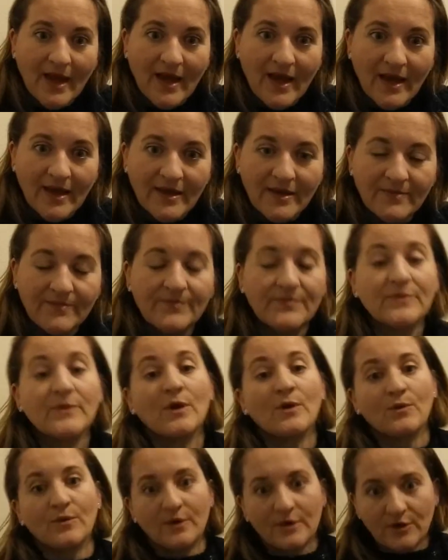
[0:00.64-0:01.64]
Hi,
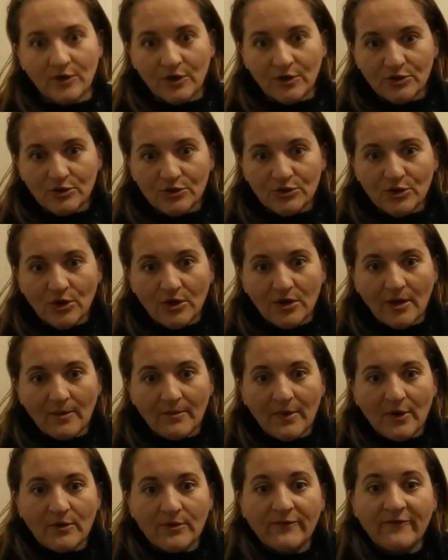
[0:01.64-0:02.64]
we're going to talk
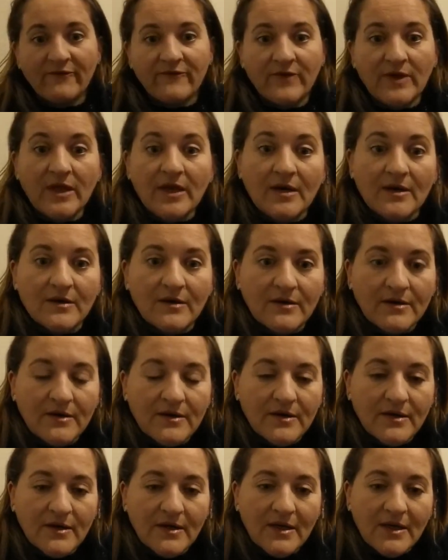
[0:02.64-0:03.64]
about fear.
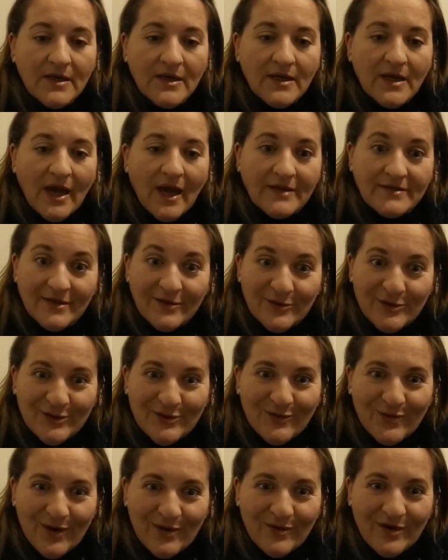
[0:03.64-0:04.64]
And the
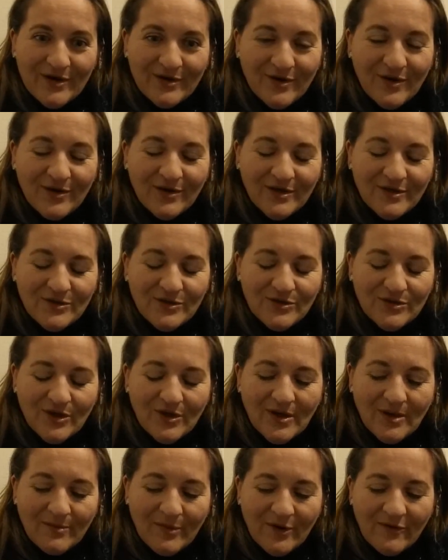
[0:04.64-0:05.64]
reason why we're going to
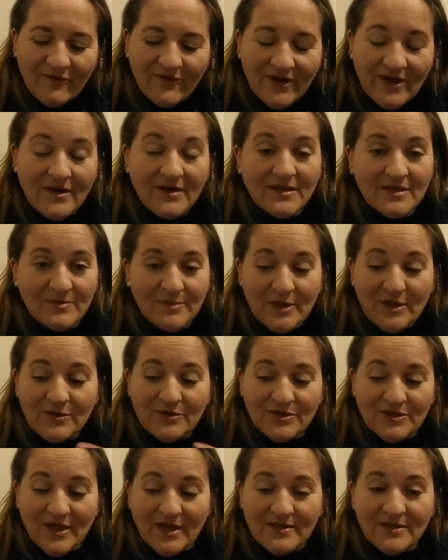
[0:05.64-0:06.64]
talk about fear is
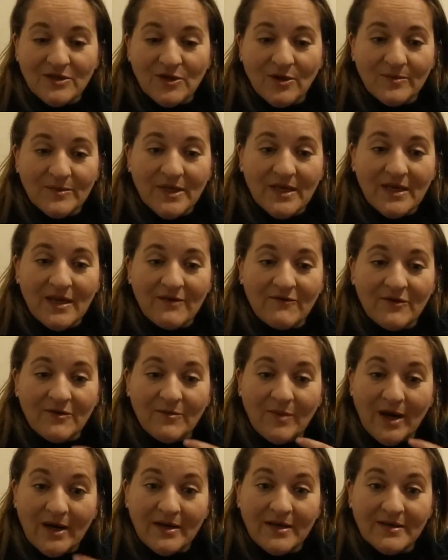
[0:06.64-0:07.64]
because that's something
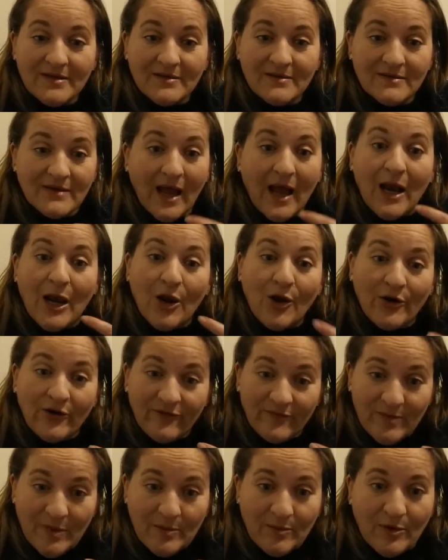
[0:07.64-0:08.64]
a lot
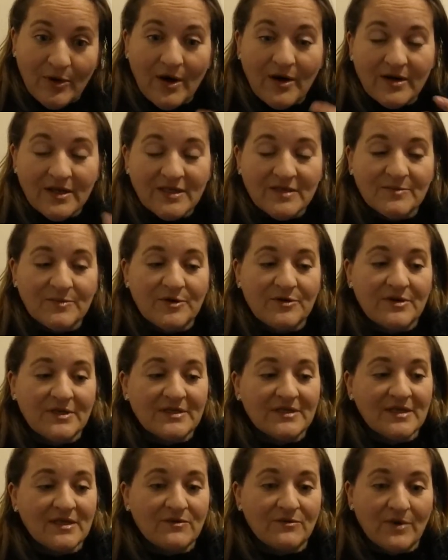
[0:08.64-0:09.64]
of people are
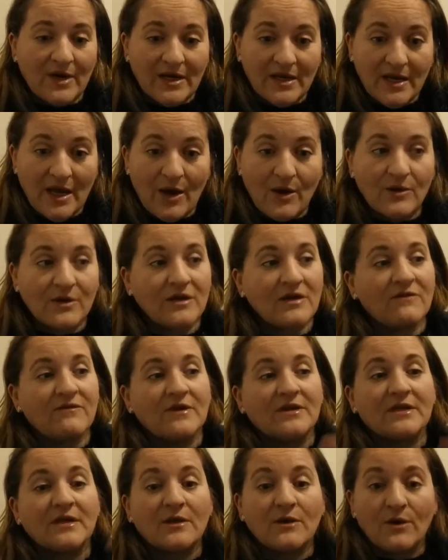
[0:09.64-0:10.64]
experiencing right now
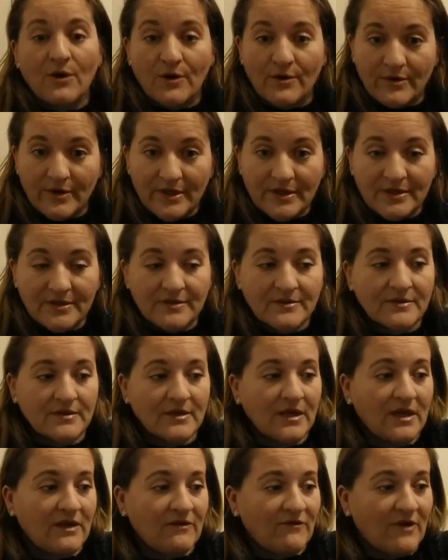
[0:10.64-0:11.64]
given the current
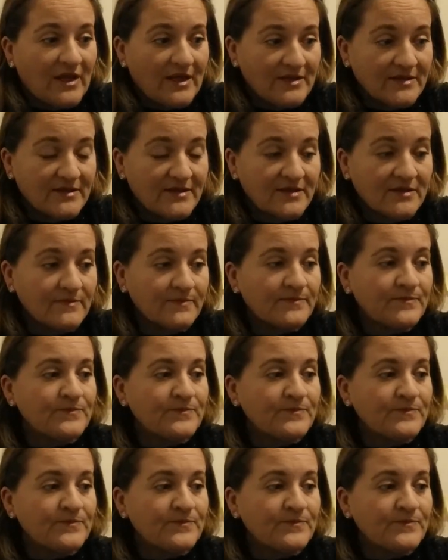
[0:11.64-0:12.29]
events.